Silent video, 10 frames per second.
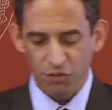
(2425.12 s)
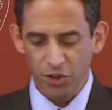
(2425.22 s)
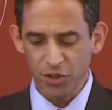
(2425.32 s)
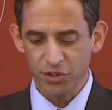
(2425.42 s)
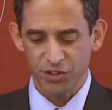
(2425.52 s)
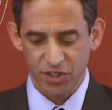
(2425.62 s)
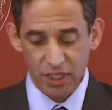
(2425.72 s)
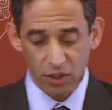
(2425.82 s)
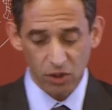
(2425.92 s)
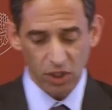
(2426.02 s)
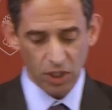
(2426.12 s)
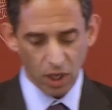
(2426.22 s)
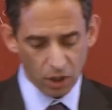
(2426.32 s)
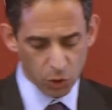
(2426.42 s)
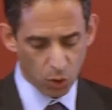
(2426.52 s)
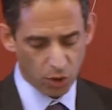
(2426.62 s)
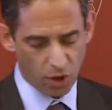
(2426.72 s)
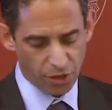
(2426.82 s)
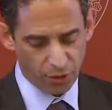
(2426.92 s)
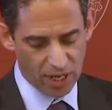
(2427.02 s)
further still, tort
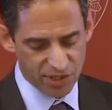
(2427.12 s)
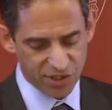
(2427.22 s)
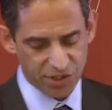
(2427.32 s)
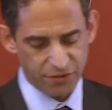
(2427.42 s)
authorizes